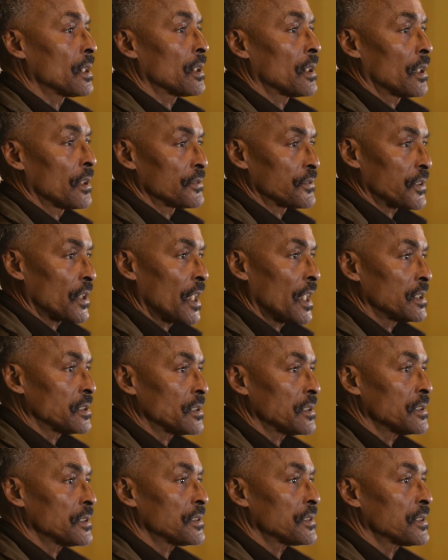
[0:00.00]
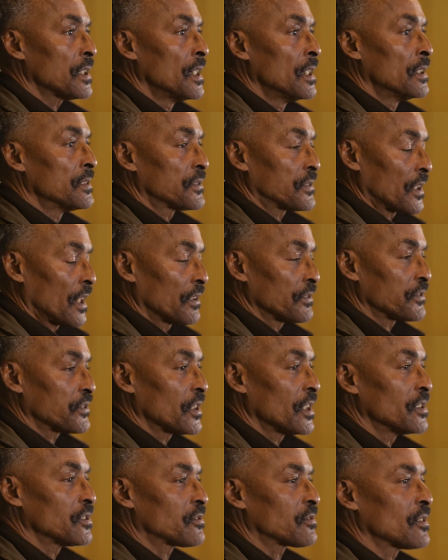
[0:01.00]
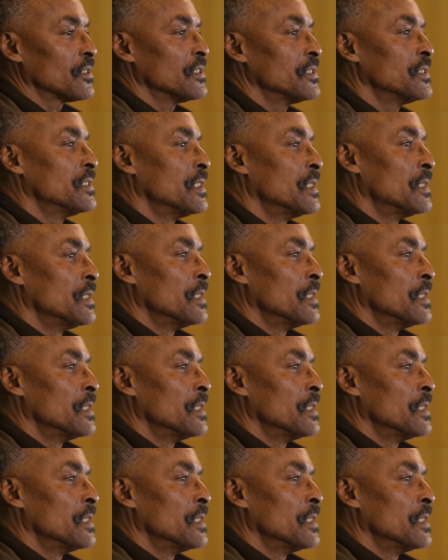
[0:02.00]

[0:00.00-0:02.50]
in Los Angeles, South Central.